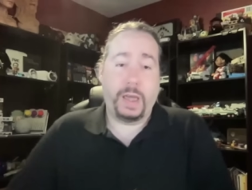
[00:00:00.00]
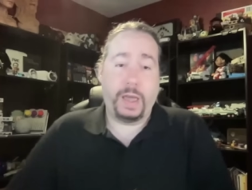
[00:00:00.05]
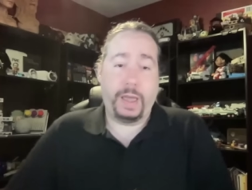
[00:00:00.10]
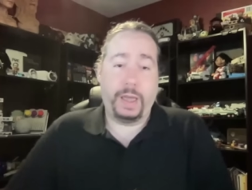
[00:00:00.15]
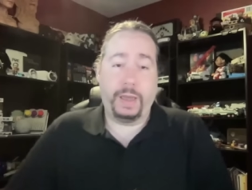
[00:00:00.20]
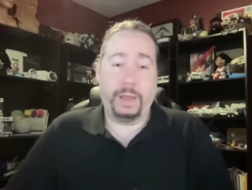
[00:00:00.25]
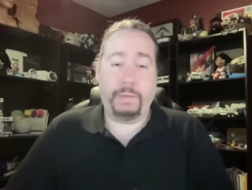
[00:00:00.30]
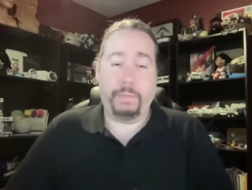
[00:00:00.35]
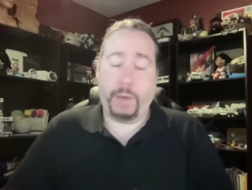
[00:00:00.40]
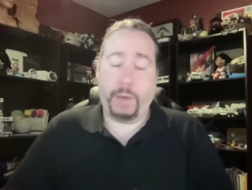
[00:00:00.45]

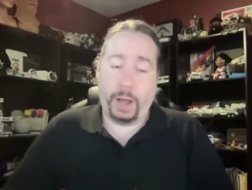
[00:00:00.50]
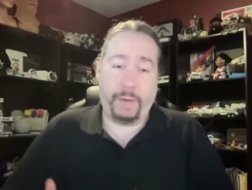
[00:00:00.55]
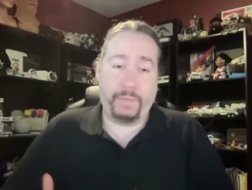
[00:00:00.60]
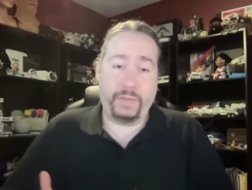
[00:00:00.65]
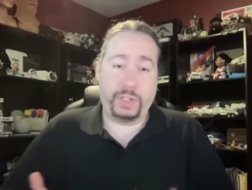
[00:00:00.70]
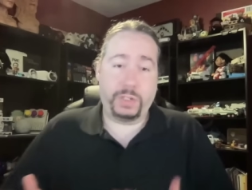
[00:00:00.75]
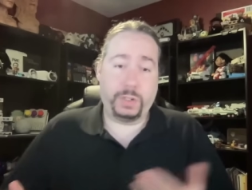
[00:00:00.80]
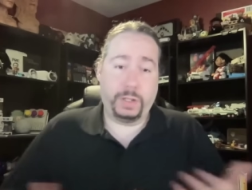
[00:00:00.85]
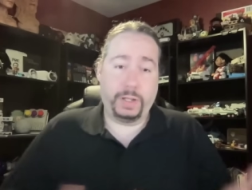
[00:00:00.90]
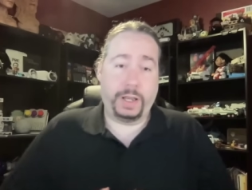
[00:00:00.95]
And
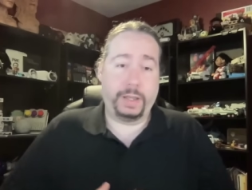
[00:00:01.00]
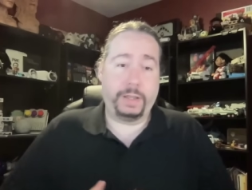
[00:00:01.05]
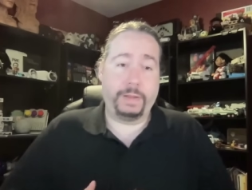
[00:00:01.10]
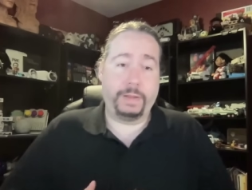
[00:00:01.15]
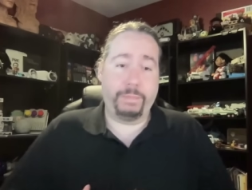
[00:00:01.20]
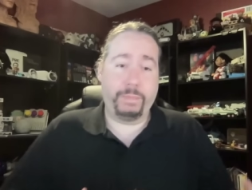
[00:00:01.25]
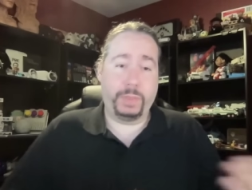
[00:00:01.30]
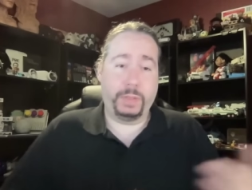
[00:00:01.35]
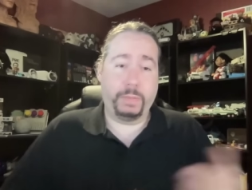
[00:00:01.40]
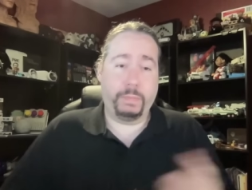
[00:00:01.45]
obviously, I
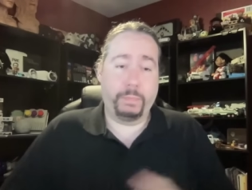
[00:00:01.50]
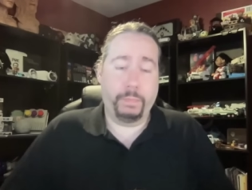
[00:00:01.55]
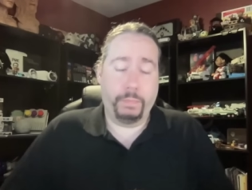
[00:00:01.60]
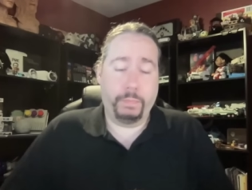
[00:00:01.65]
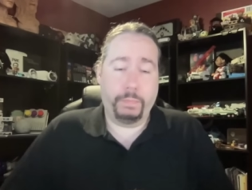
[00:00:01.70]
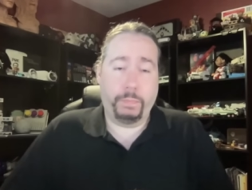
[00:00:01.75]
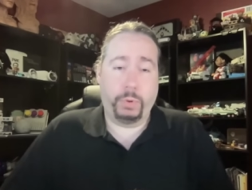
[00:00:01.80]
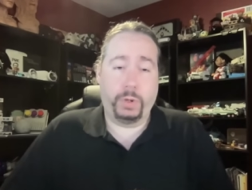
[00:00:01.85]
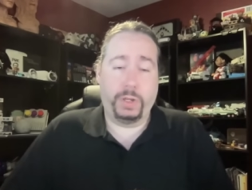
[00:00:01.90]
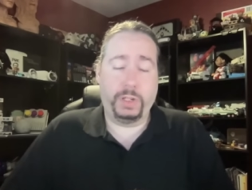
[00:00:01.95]
can
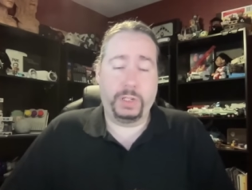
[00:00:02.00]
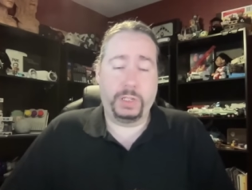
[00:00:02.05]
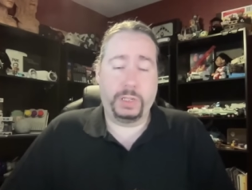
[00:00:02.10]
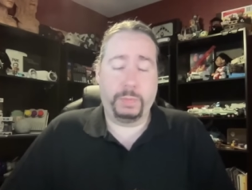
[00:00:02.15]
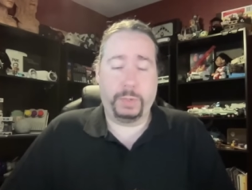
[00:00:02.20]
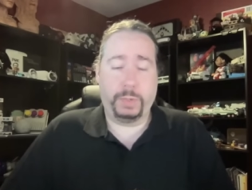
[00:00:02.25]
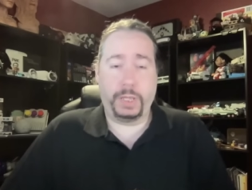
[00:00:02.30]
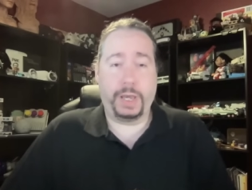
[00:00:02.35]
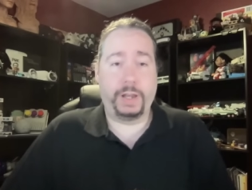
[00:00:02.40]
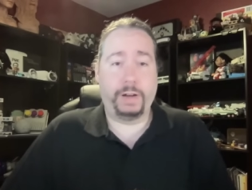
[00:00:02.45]
bring
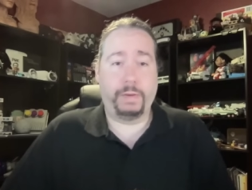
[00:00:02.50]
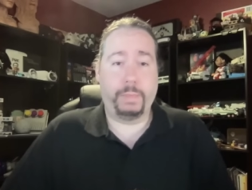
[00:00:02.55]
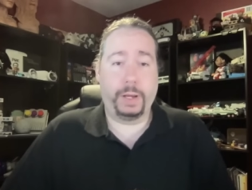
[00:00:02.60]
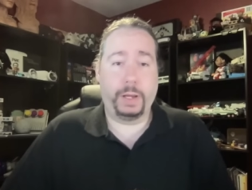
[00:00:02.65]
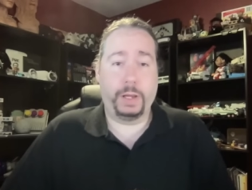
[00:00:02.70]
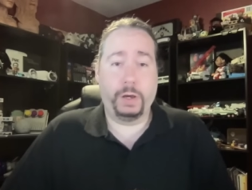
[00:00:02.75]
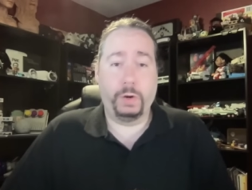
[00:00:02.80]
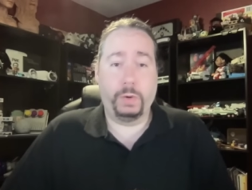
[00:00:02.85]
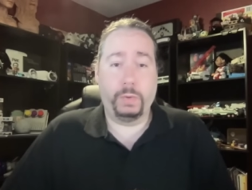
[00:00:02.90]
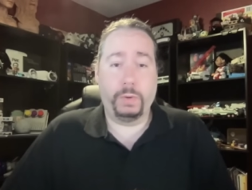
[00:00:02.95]
some of that of
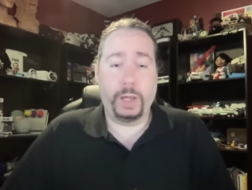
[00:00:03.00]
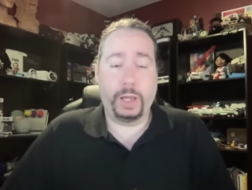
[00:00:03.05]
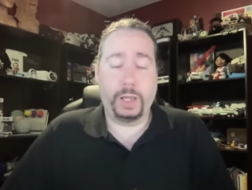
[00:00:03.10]
my own